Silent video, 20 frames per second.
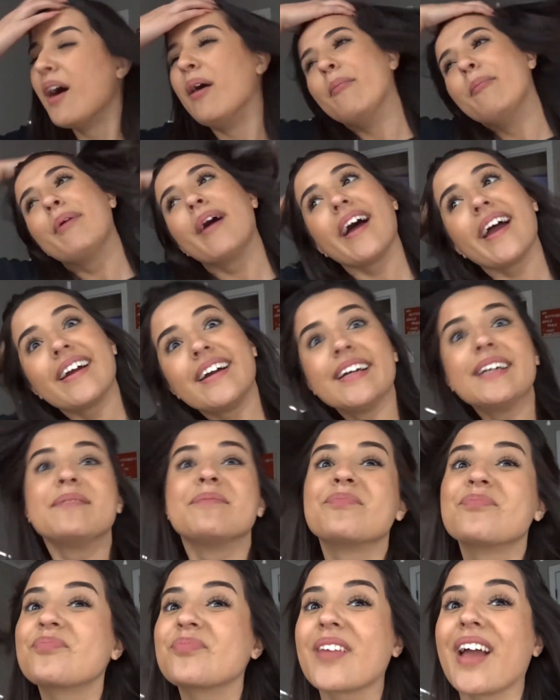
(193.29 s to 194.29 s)
But
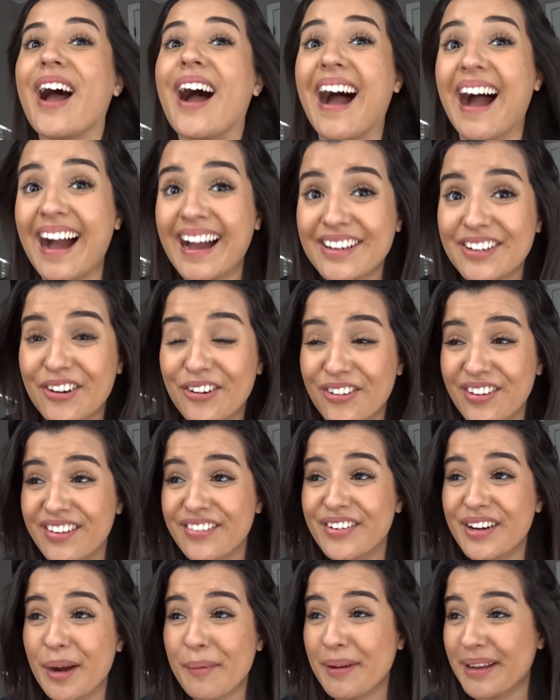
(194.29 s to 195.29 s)
I totally
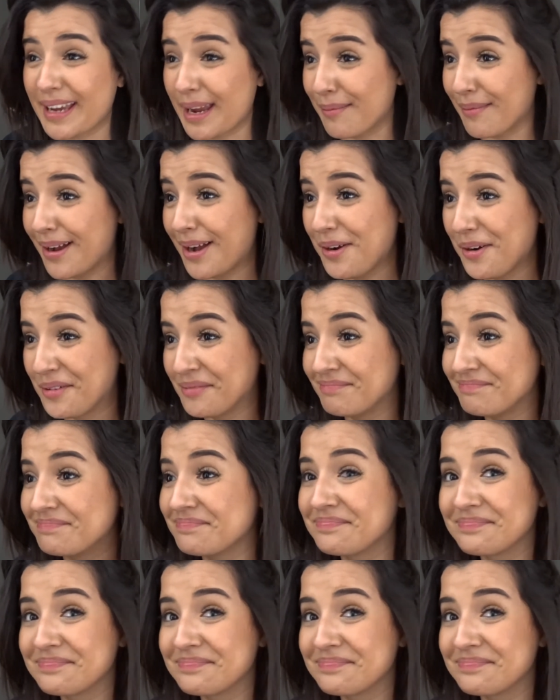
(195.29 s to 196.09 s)
forgot my camera at home.